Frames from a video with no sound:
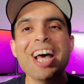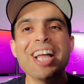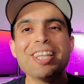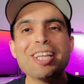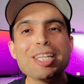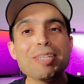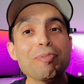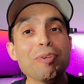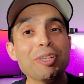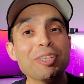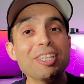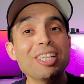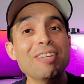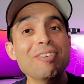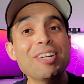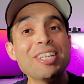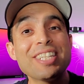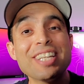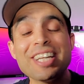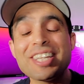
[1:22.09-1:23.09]
This book
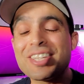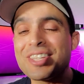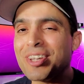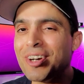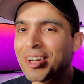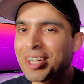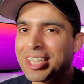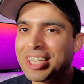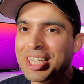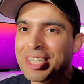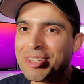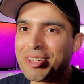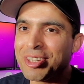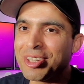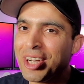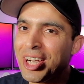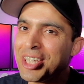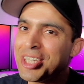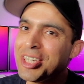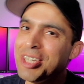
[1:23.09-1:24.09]
delivers a solid
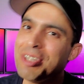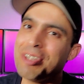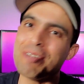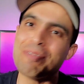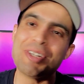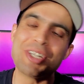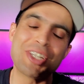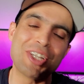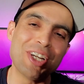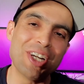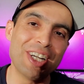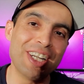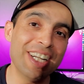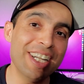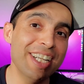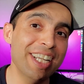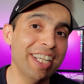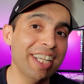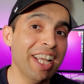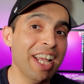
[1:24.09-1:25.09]
introduction to machine
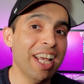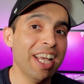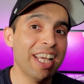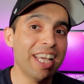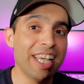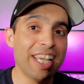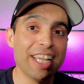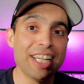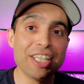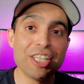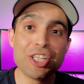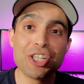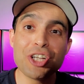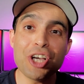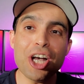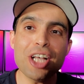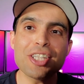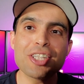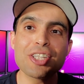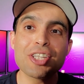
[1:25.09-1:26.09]
learning in
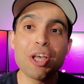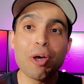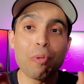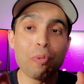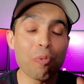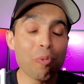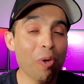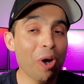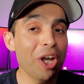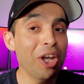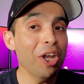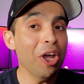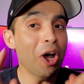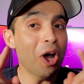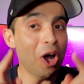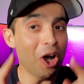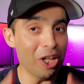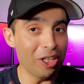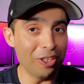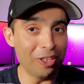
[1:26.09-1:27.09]
just
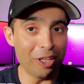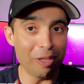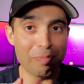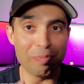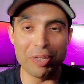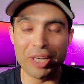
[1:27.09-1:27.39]
100